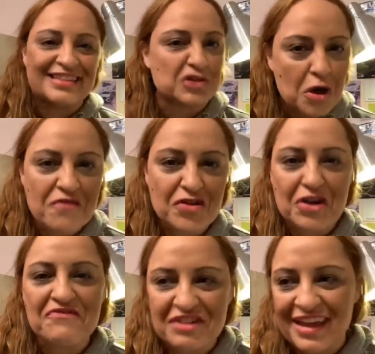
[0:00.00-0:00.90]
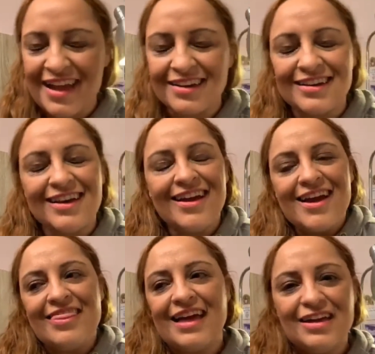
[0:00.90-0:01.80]
this over and over again,
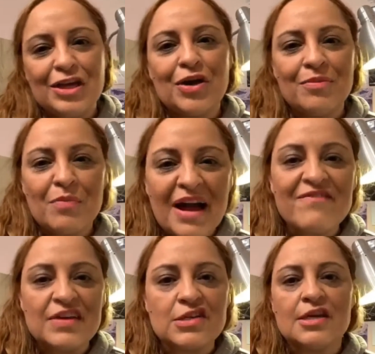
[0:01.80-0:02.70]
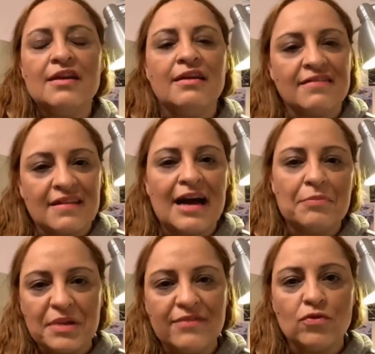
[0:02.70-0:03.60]
that, my vision is to
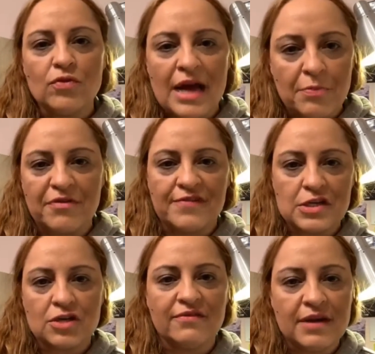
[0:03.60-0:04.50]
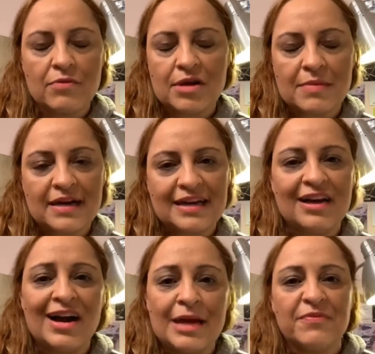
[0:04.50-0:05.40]
up-level our profession of network
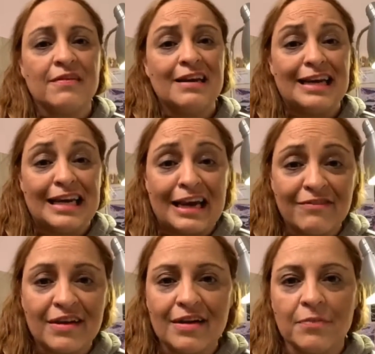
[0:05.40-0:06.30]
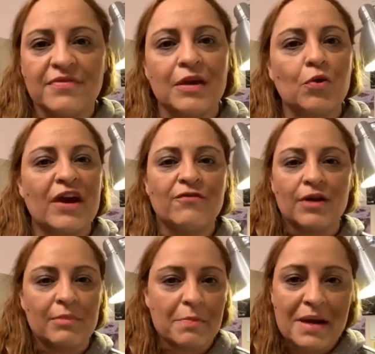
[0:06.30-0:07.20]
marketing. I absolutely love it. I'm so grateful
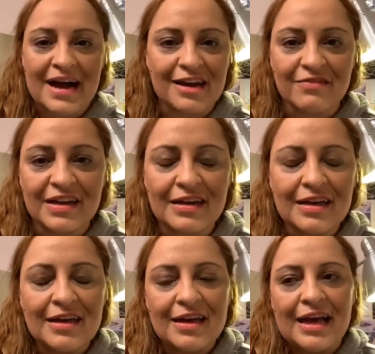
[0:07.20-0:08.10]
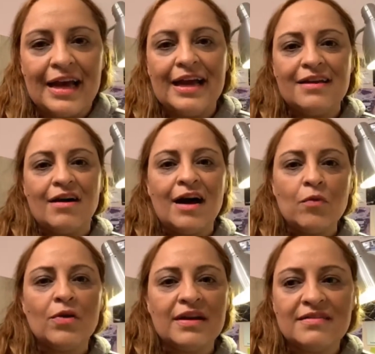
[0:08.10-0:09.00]
I'm a part of it. And I
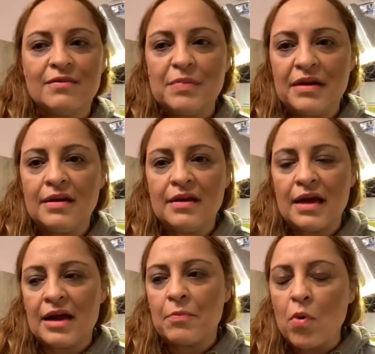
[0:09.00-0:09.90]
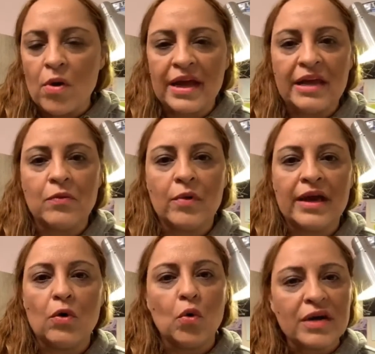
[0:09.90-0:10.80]
want it to be at a point
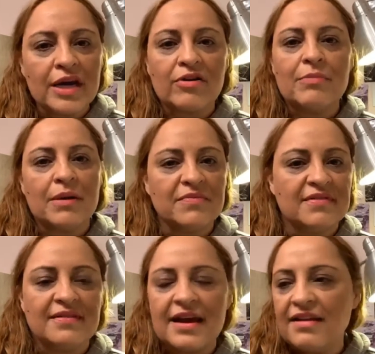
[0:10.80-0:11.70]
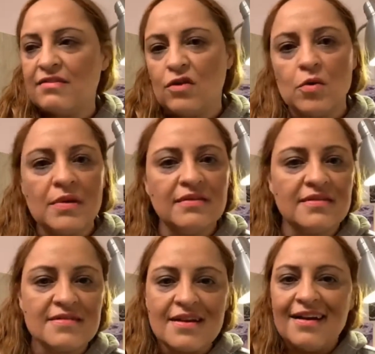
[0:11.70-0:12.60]
where ordinary mums and dads,
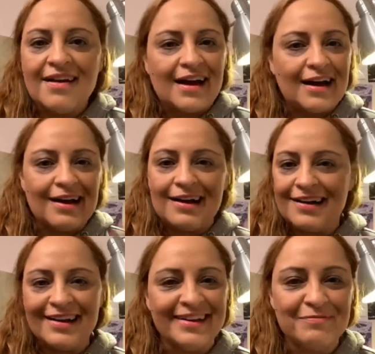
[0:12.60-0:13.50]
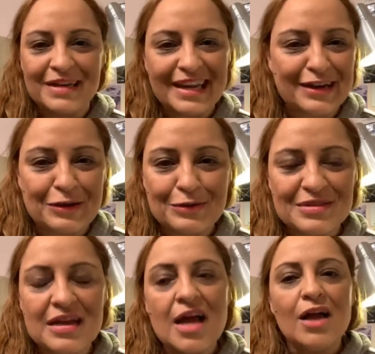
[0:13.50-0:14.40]
humans,
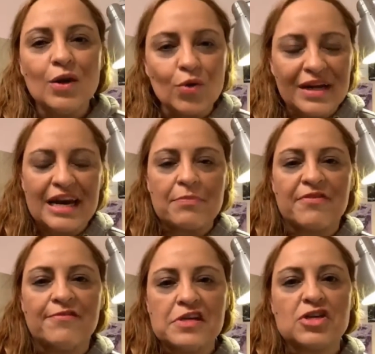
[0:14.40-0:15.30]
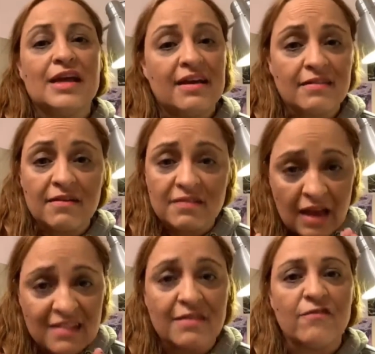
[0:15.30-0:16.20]
millennials, look at our profession as
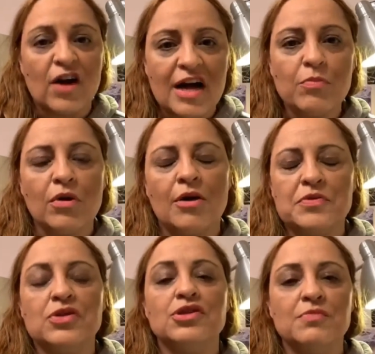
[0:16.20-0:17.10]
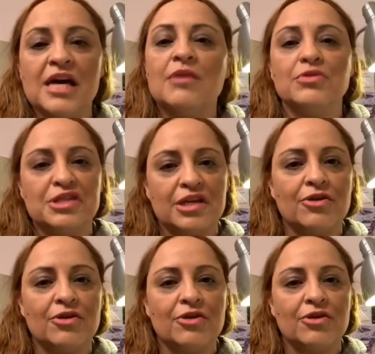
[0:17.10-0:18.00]
a viable option to be able to
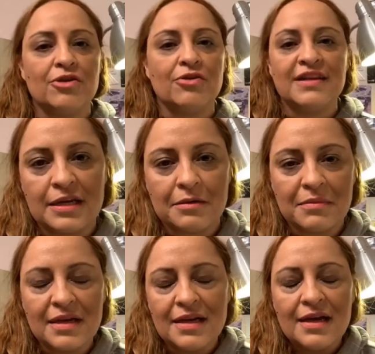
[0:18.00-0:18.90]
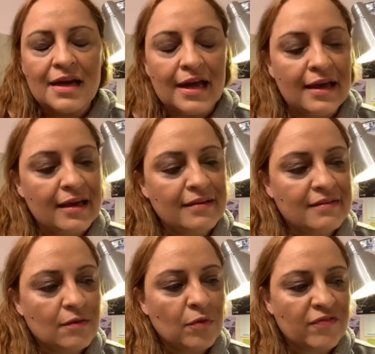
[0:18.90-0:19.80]
generate income.
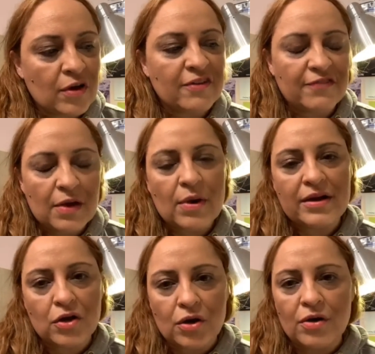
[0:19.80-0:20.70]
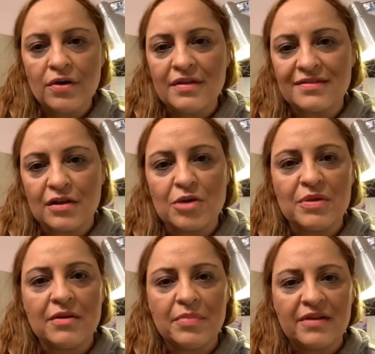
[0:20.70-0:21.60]
And we've got a fair way to go. It's going to
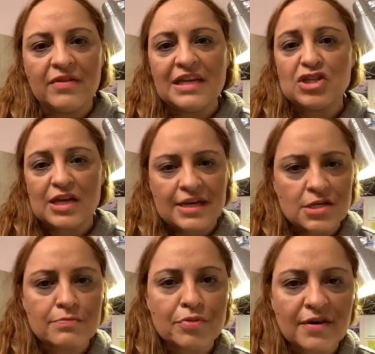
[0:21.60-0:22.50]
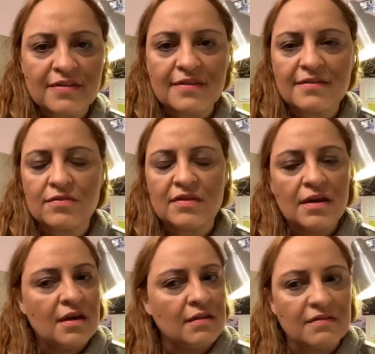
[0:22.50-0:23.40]
be a bit of an education process.
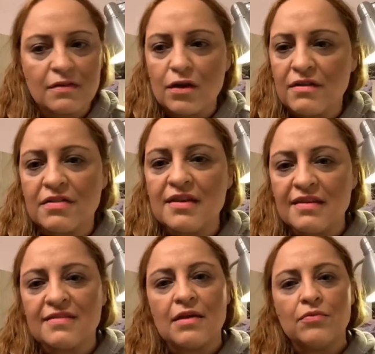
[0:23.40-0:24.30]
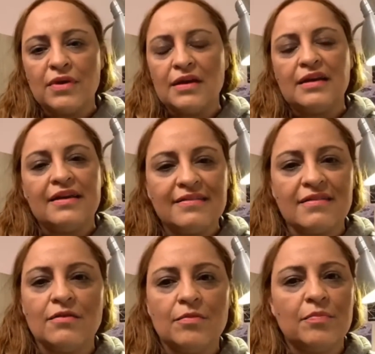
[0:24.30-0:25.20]
There's a lot of things that really need
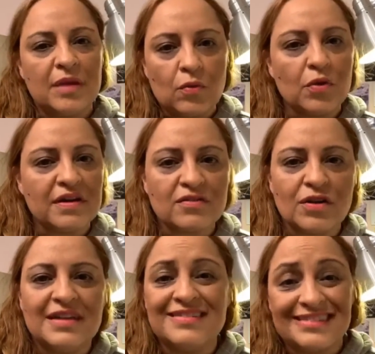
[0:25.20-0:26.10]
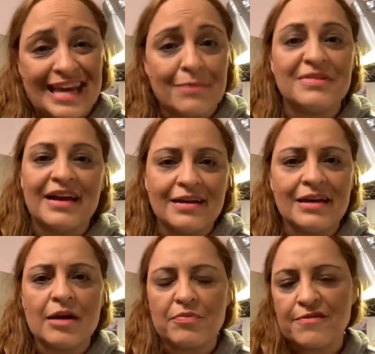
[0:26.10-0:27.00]
to be worked on and stamped out
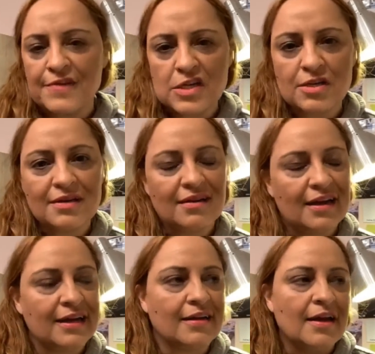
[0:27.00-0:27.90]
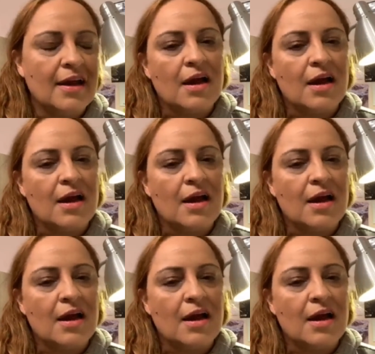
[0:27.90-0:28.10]
in our profession, like